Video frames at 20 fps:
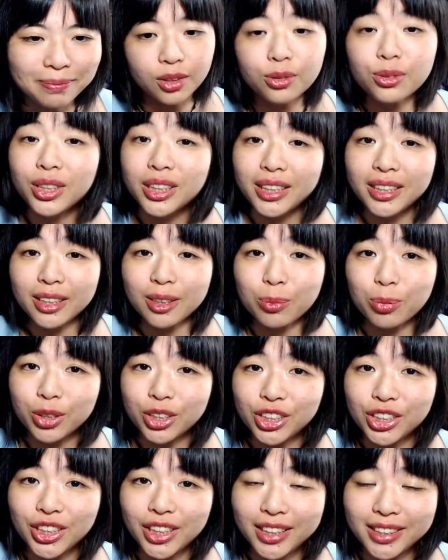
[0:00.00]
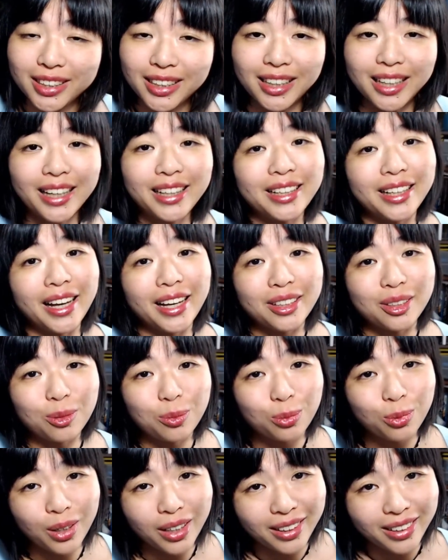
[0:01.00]
Really appreciate the like as
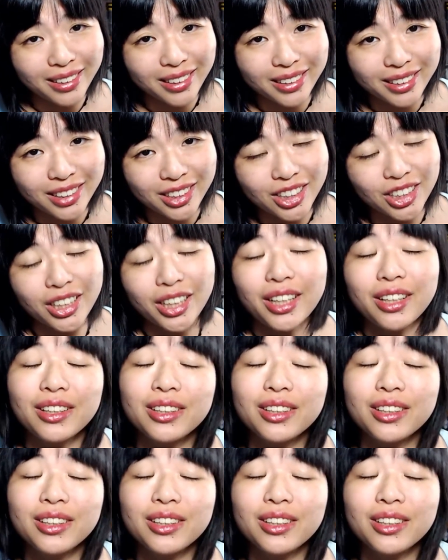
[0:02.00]
well as the share.